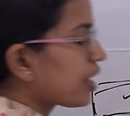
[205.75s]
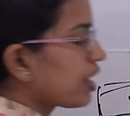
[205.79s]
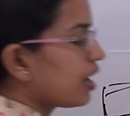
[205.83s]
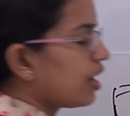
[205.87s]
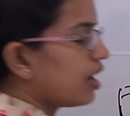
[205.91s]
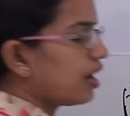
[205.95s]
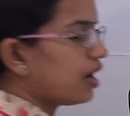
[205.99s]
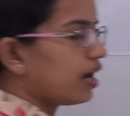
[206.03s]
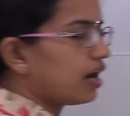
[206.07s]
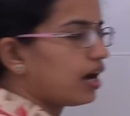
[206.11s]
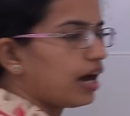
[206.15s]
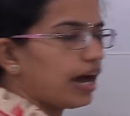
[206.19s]

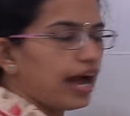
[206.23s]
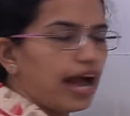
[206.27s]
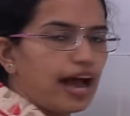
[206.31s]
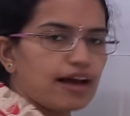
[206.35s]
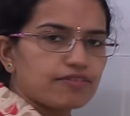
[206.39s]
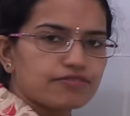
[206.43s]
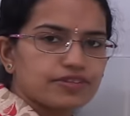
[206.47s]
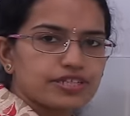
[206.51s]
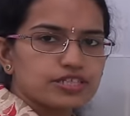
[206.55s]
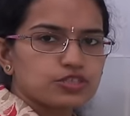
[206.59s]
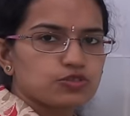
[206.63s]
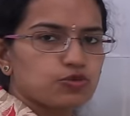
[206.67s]

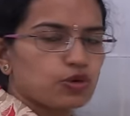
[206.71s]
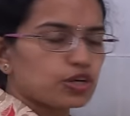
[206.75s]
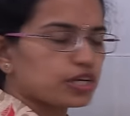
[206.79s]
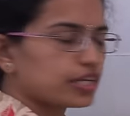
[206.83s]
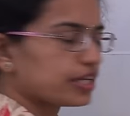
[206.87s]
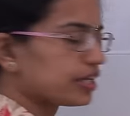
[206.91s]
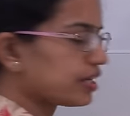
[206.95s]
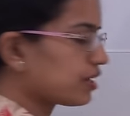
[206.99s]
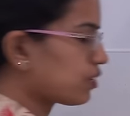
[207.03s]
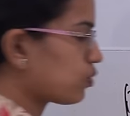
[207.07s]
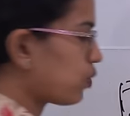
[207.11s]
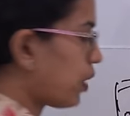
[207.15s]
average
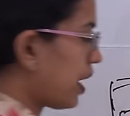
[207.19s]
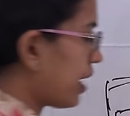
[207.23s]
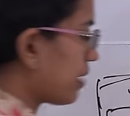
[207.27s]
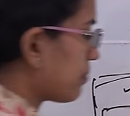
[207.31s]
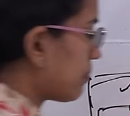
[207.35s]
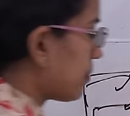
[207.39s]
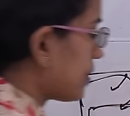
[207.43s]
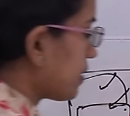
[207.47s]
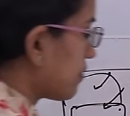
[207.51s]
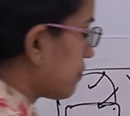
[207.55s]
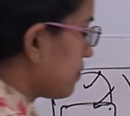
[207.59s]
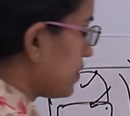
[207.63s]
water
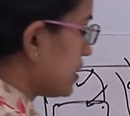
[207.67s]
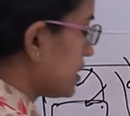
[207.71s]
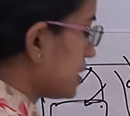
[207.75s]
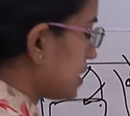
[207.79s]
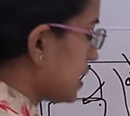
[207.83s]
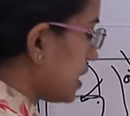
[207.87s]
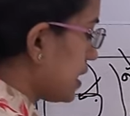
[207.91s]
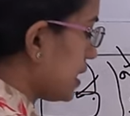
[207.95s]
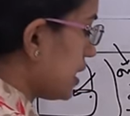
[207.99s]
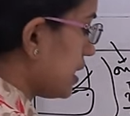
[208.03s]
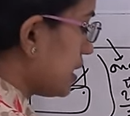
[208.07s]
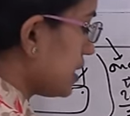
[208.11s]
requirement we
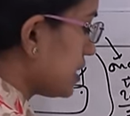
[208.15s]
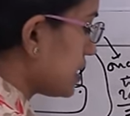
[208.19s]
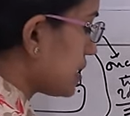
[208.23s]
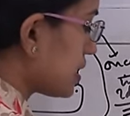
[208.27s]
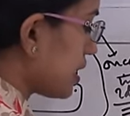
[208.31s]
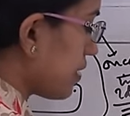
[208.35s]
say is